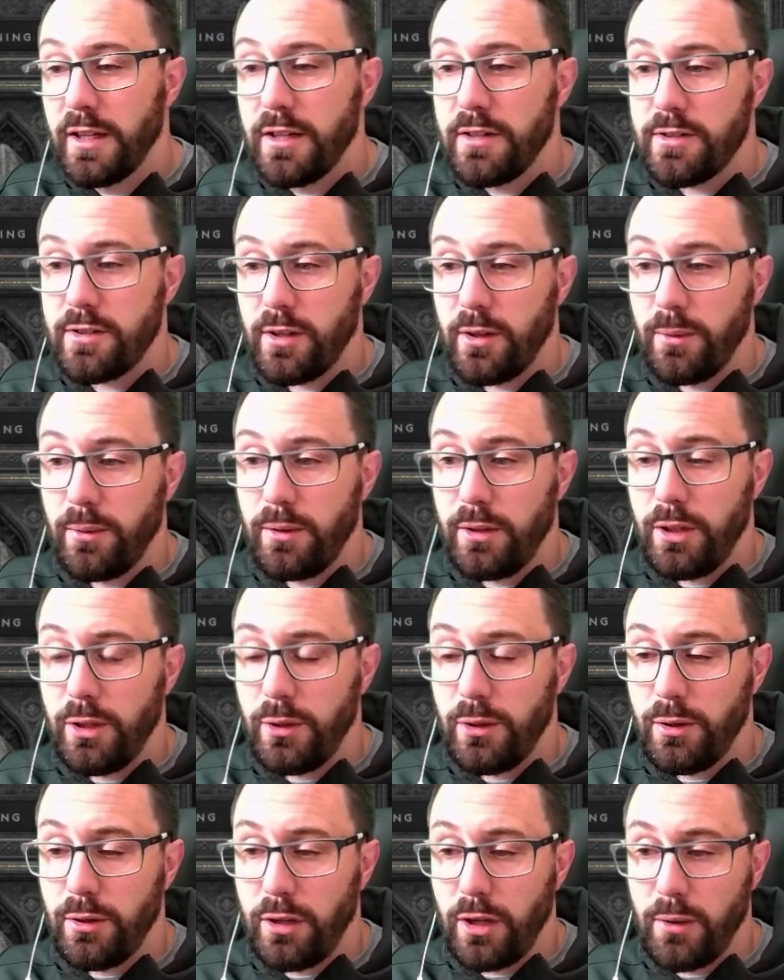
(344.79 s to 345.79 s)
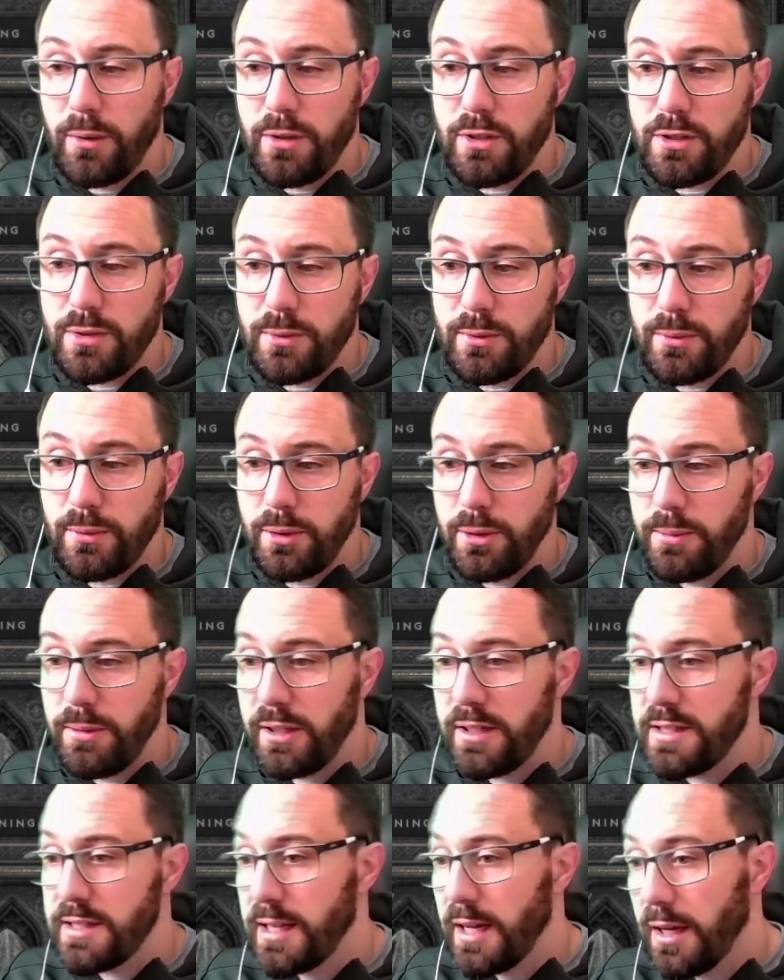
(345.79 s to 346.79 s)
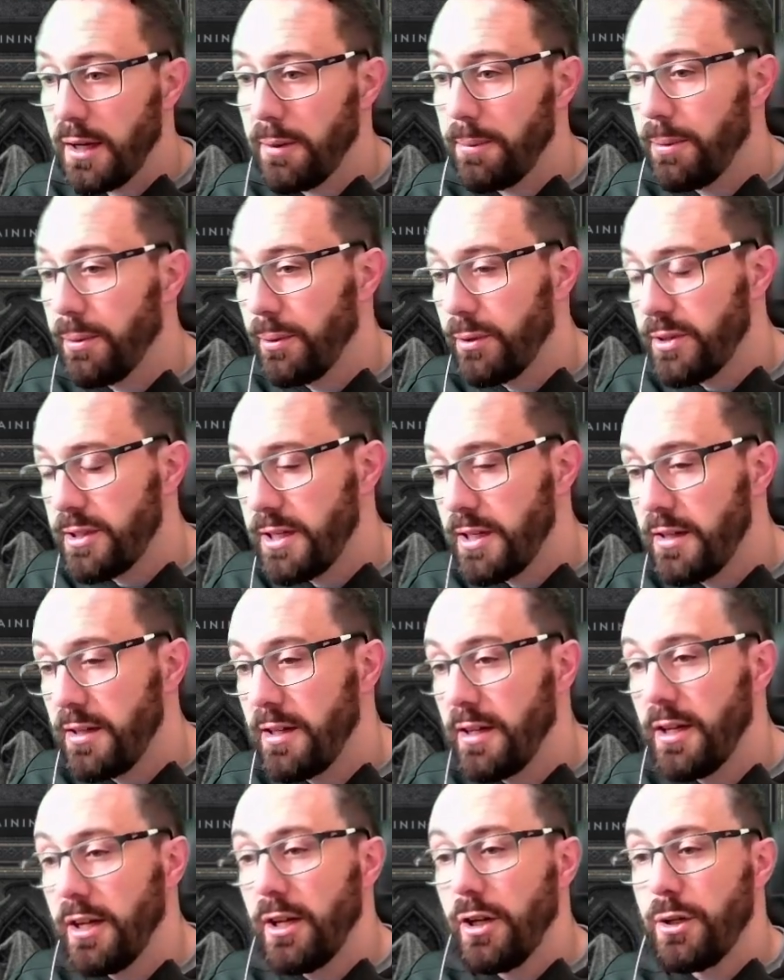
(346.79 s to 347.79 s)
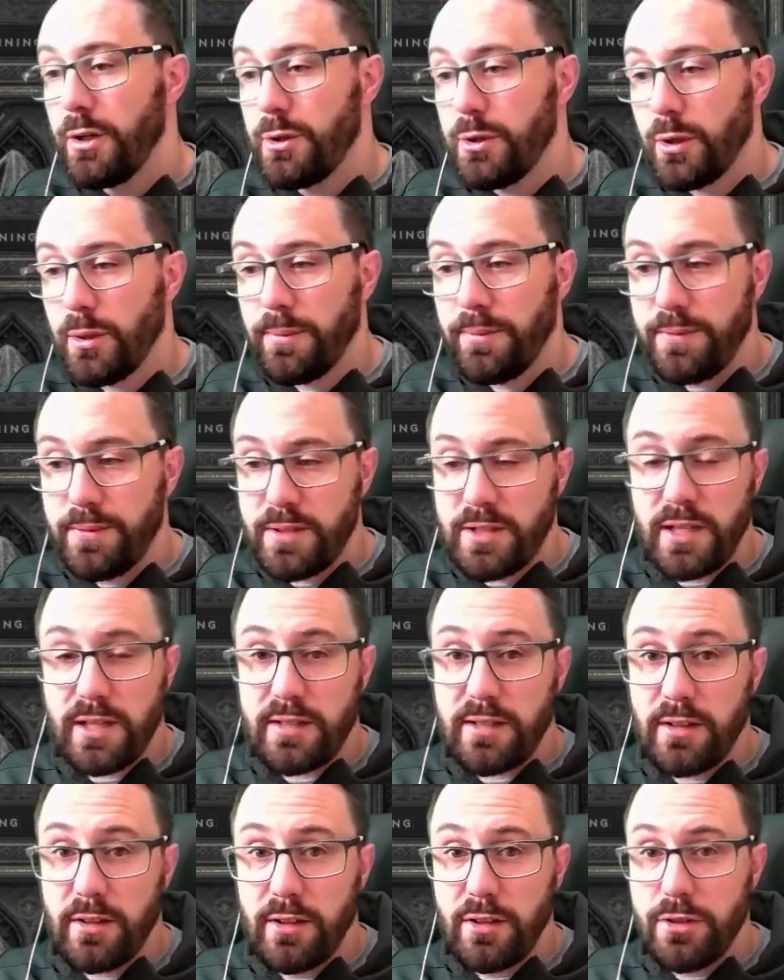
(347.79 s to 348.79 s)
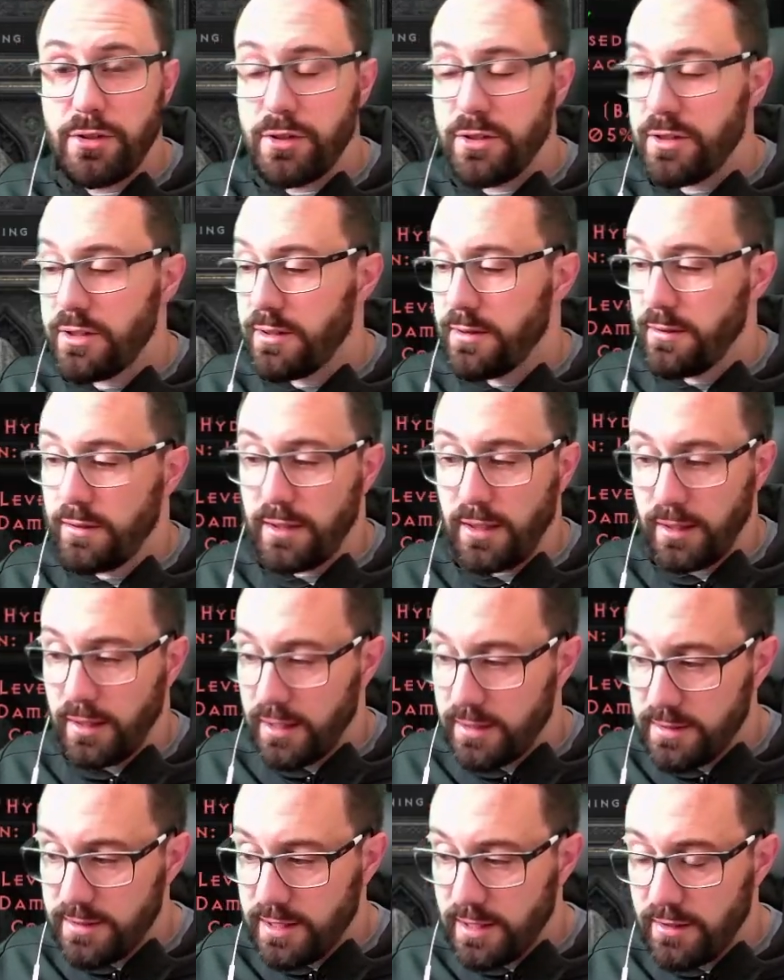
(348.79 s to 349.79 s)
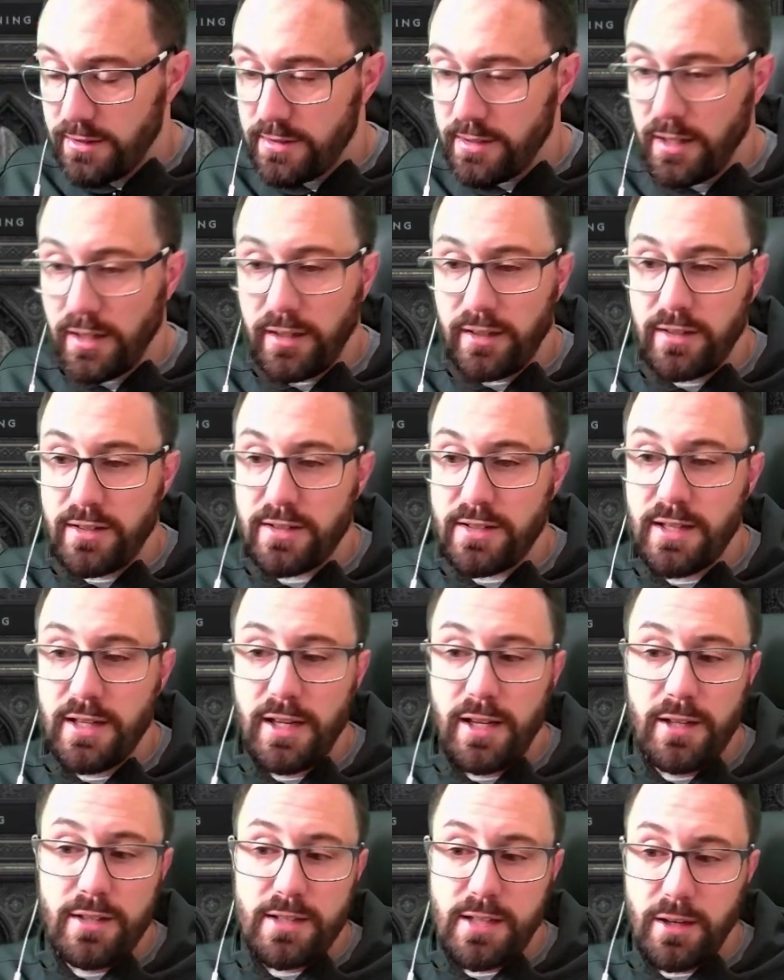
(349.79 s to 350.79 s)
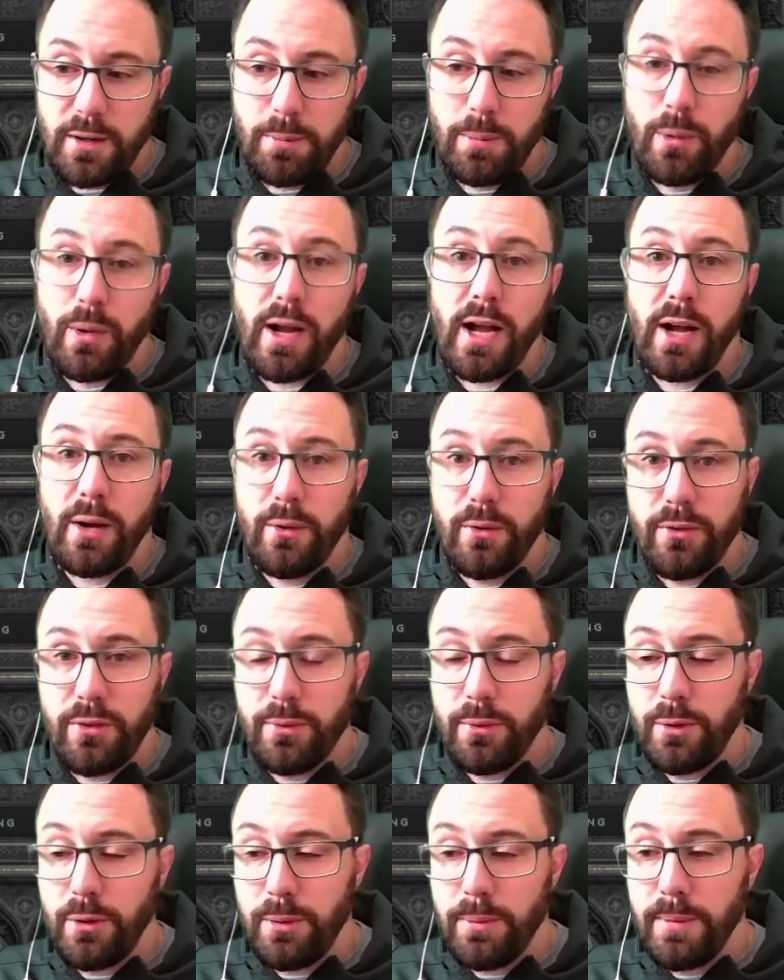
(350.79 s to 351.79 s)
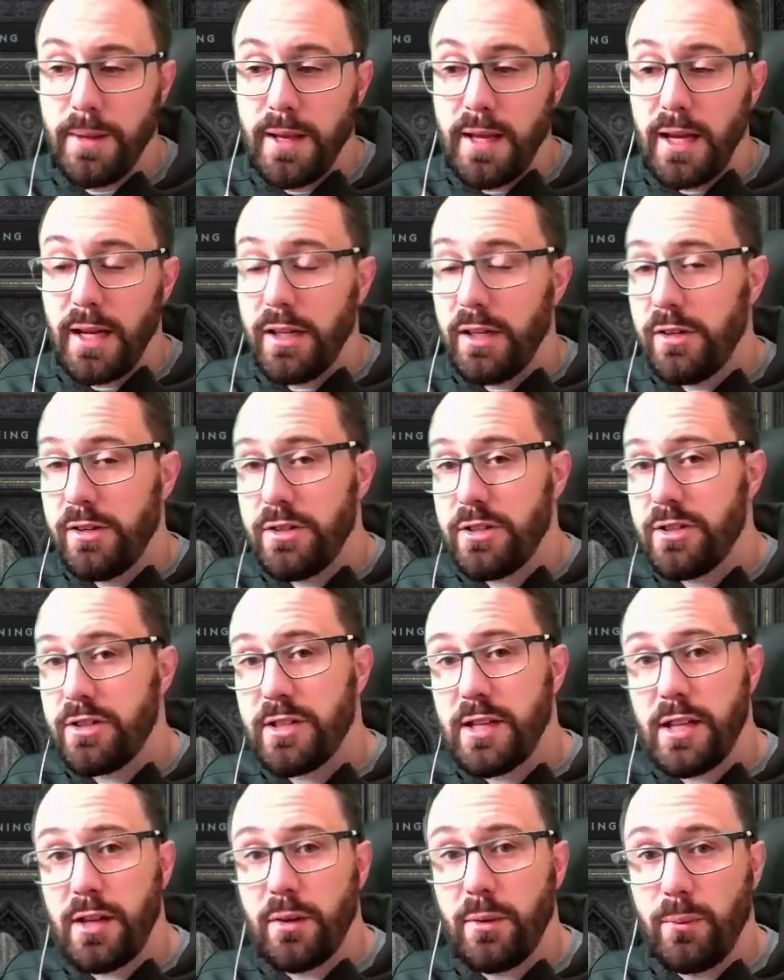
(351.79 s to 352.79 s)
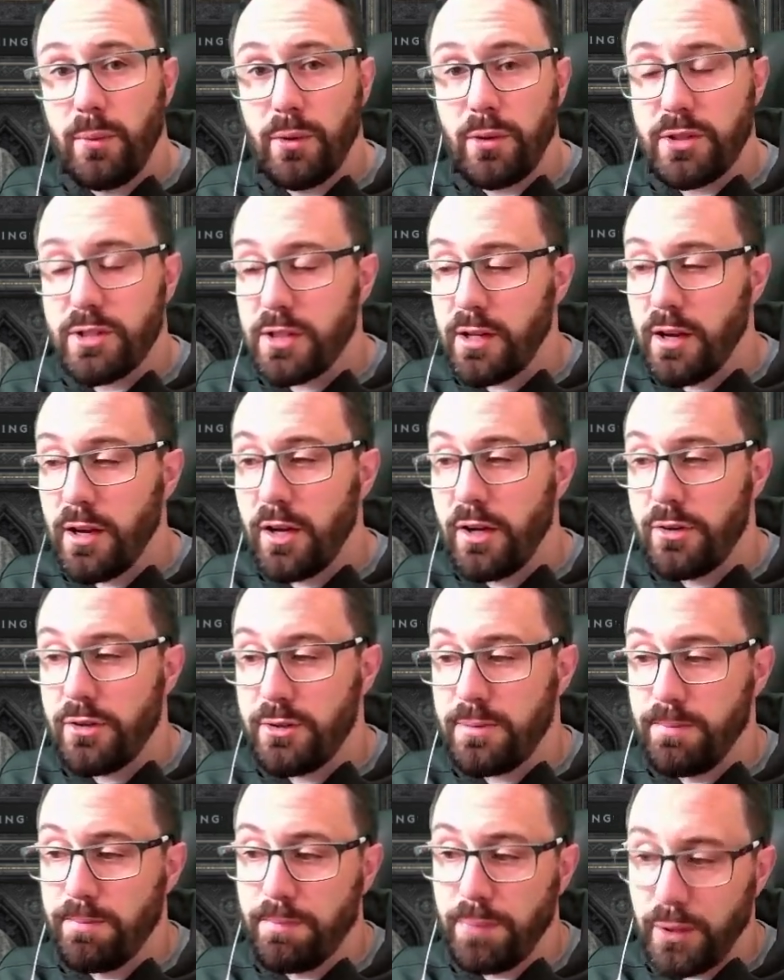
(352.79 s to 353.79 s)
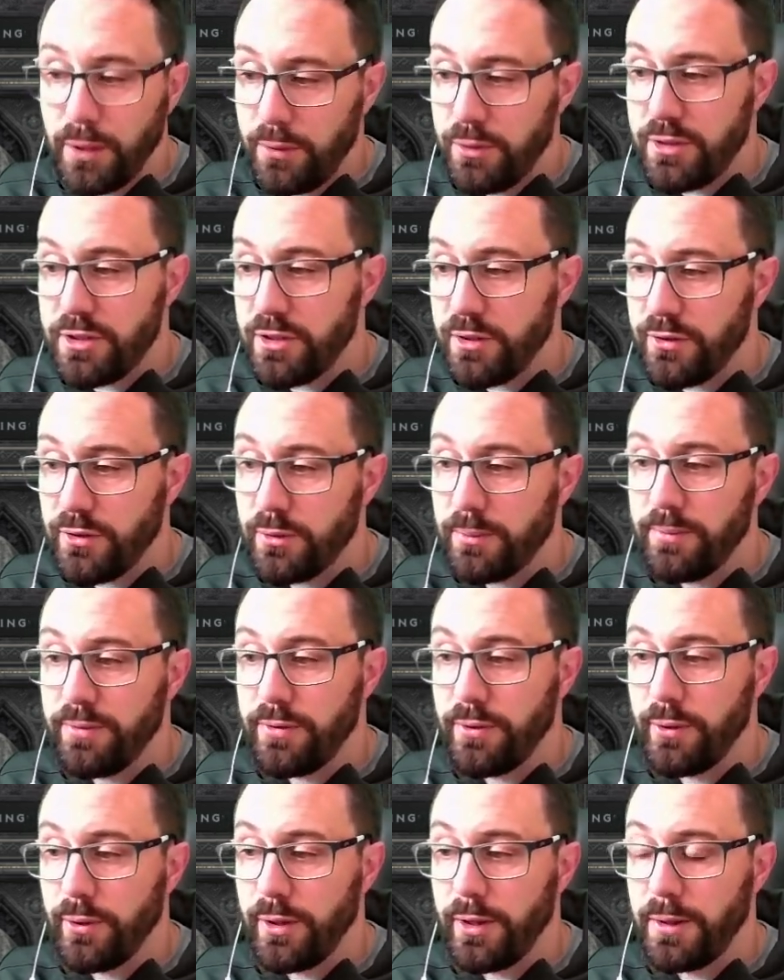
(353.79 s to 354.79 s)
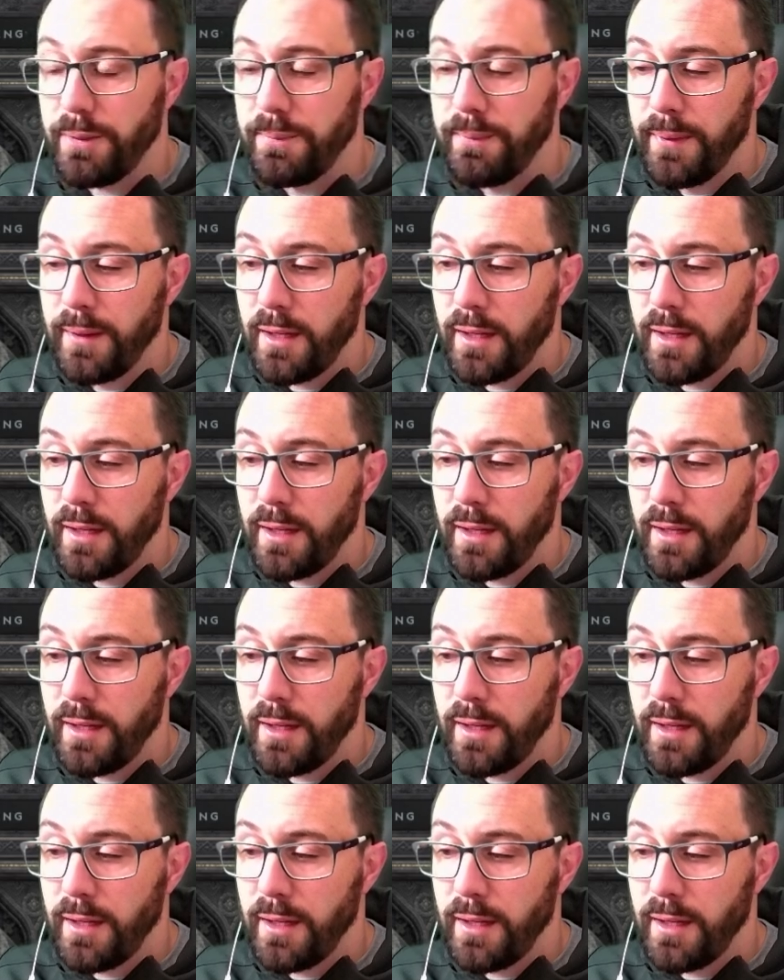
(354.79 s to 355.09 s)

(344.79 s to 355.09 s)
So you can go into a room, you can teleport in, drop 6 Hydras, they last 10 seconds, teleport out of the room, and you can just sit there and watch the Hydras blow stuff up for you.